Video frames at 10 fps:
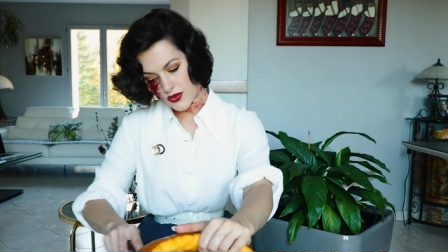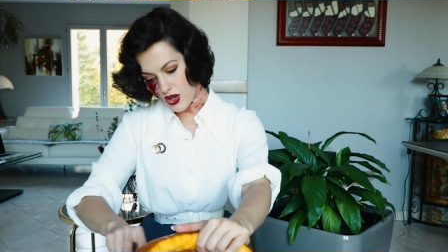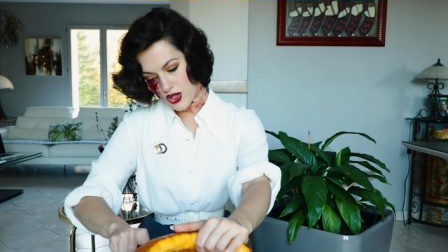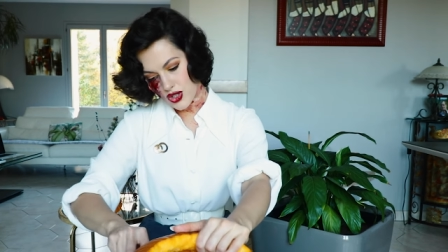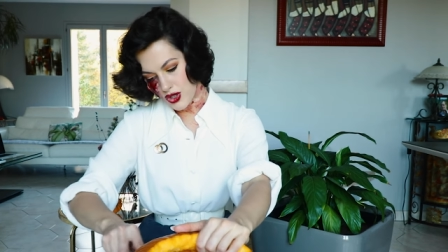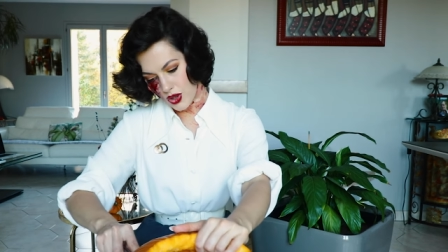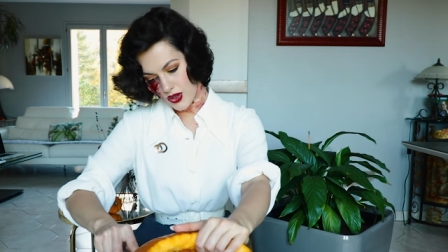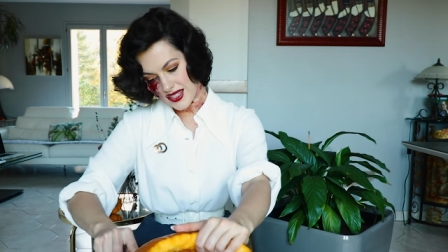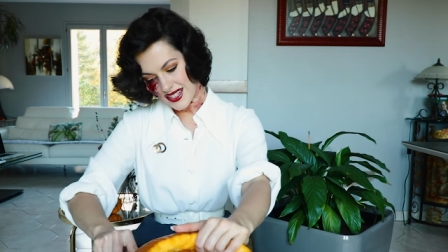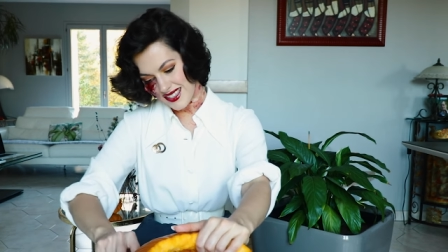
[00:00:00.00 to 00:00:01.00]
first you
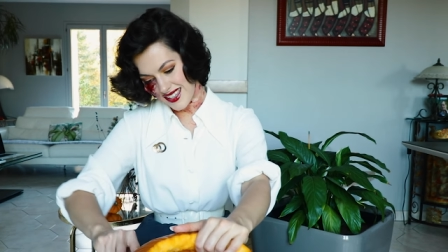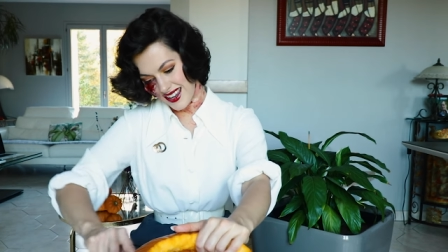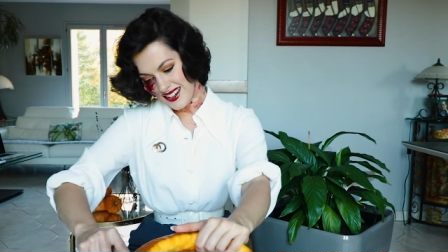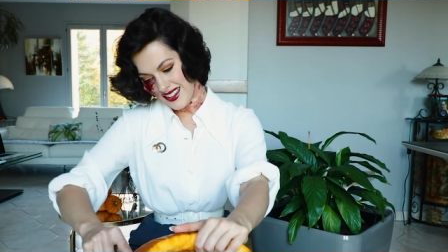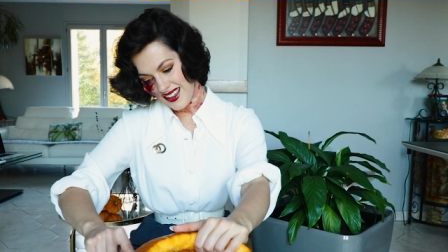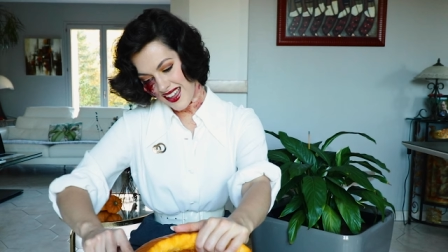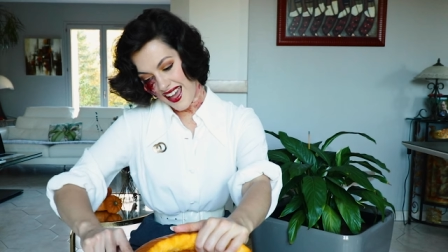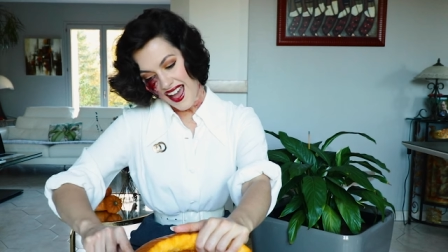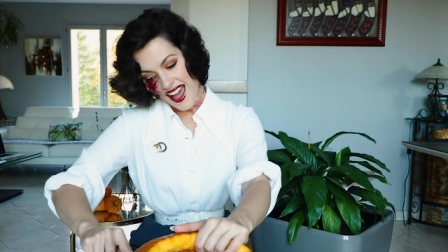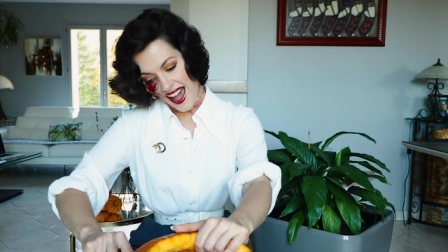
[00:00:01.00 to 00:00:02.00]
don't succeed,
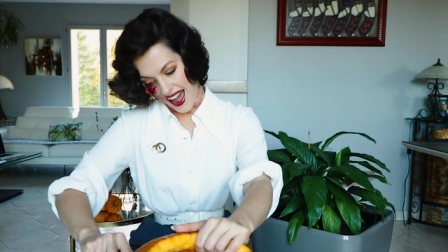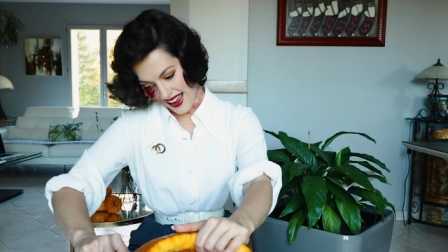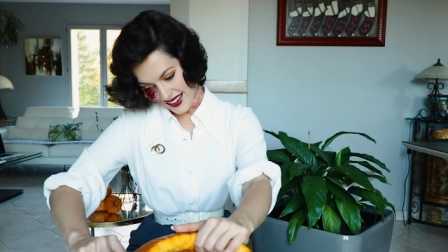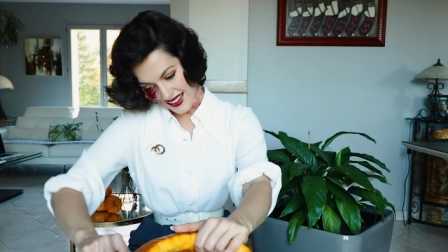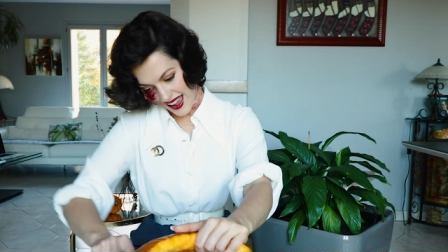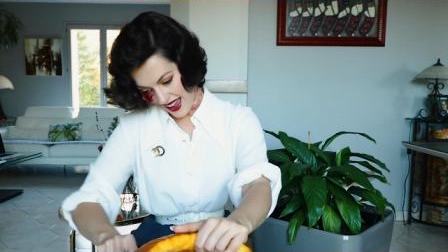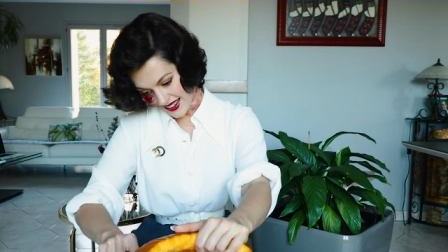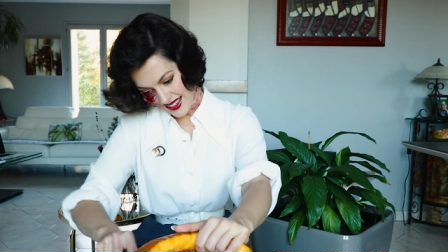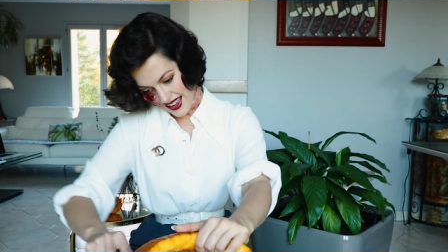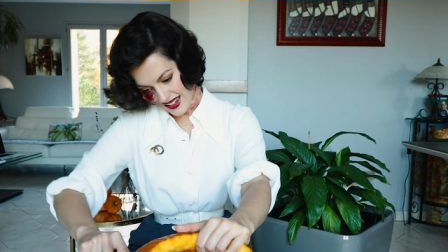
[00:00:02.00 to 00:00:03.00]
hack
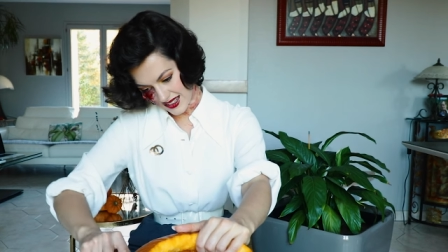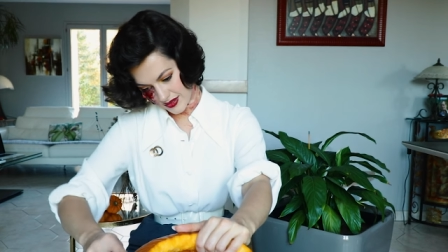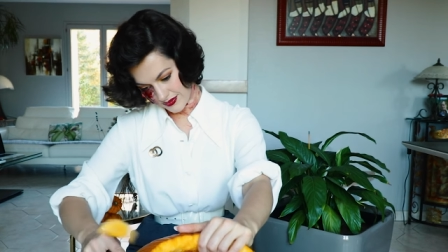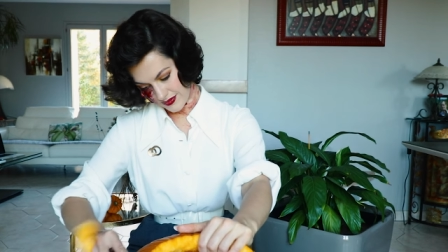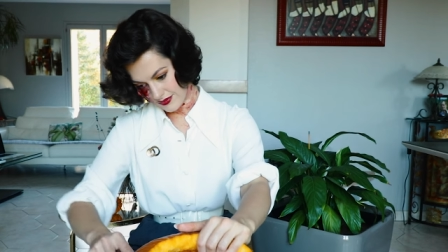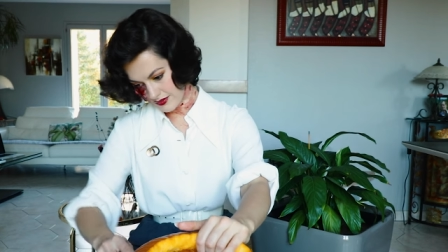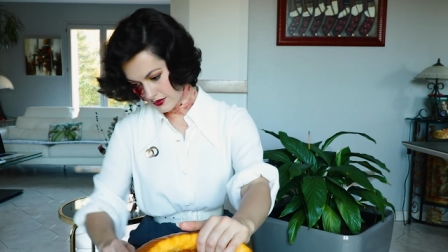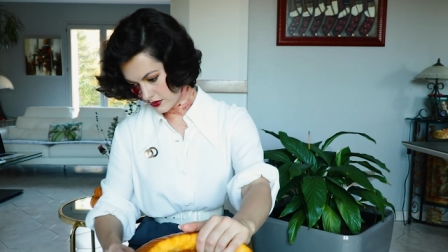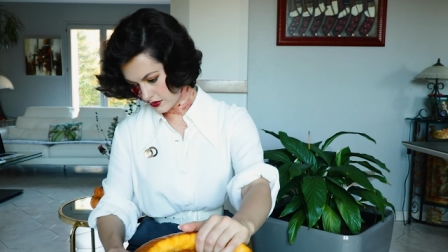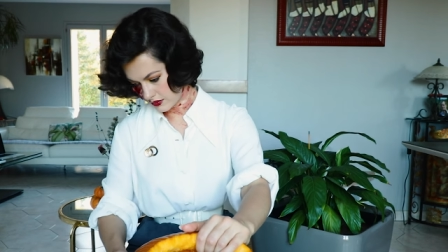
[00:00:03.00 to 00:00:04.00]
again.
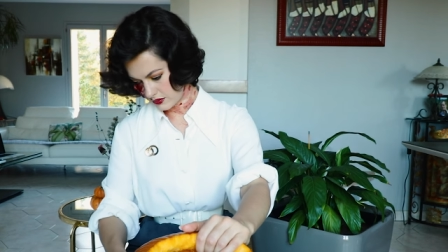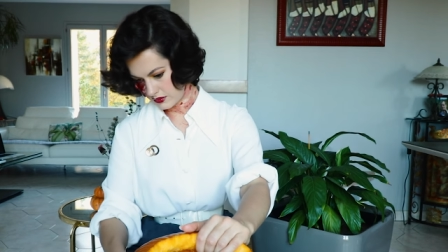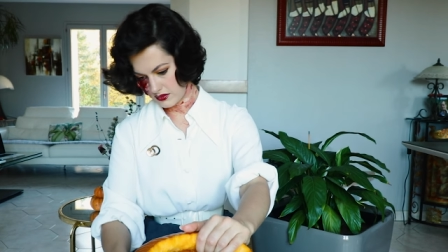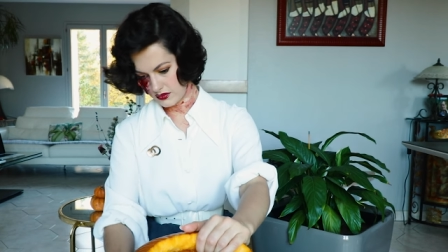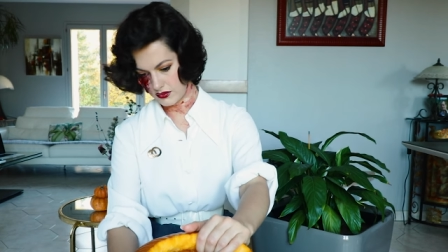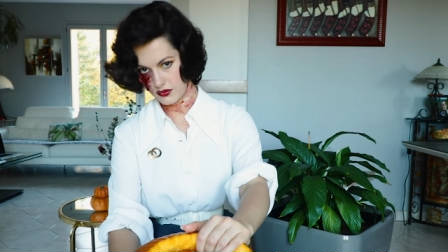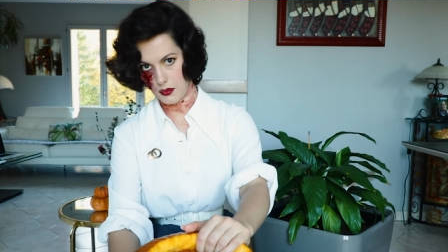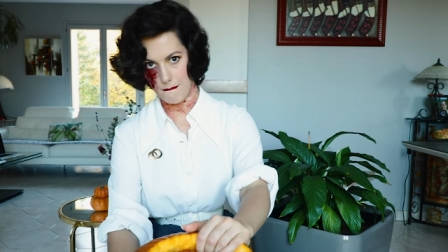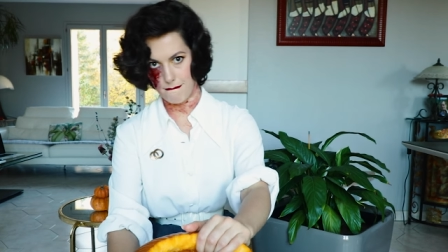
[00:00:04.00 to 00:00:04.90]
Don't